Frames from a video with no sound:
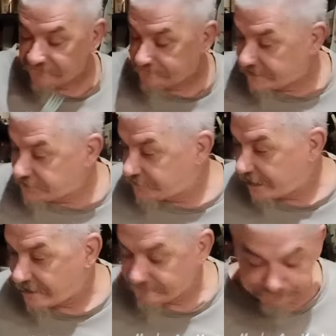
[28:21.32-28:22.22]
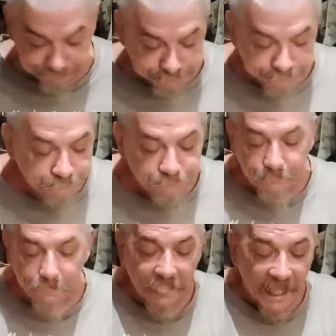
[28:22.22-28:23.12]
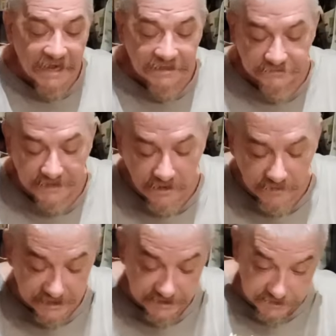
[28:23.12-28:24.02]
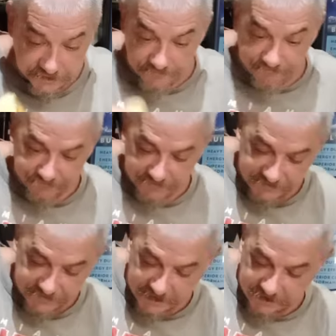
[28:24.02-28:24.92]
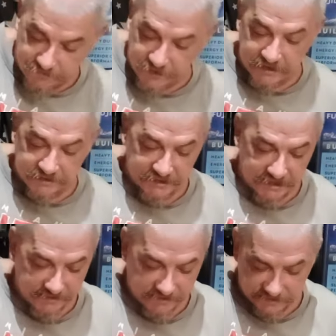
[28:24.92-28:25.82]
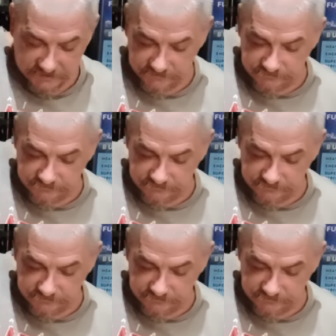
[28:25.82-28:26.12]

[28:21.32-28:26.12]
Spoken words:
Finish with that. Now what you can do, take your bread, see, just,